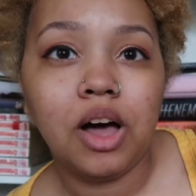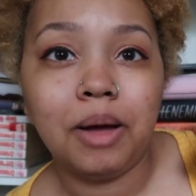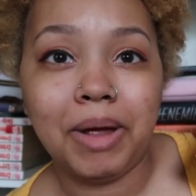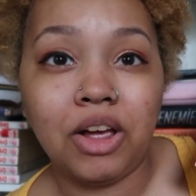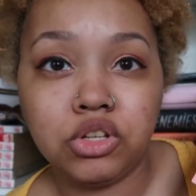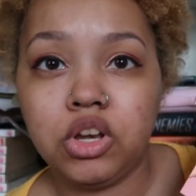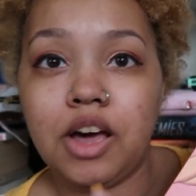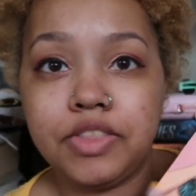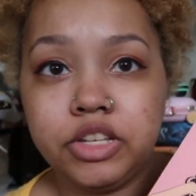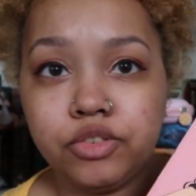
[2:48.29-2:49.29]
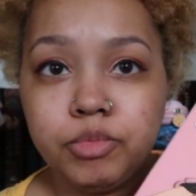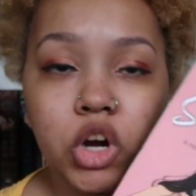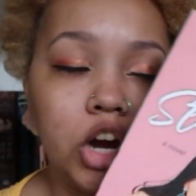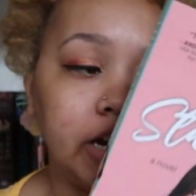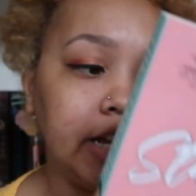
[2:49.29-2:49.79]
Um, I also got this from
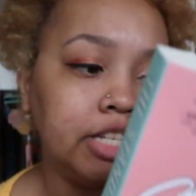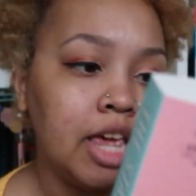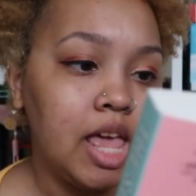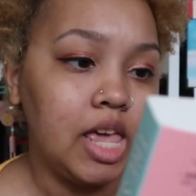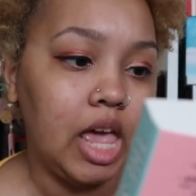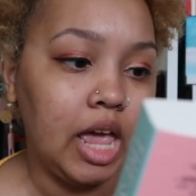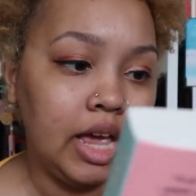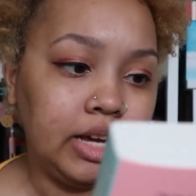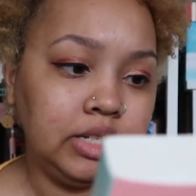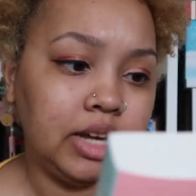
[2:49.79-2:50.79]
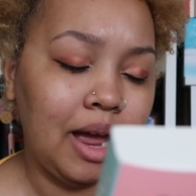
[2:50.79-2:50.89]
Target, and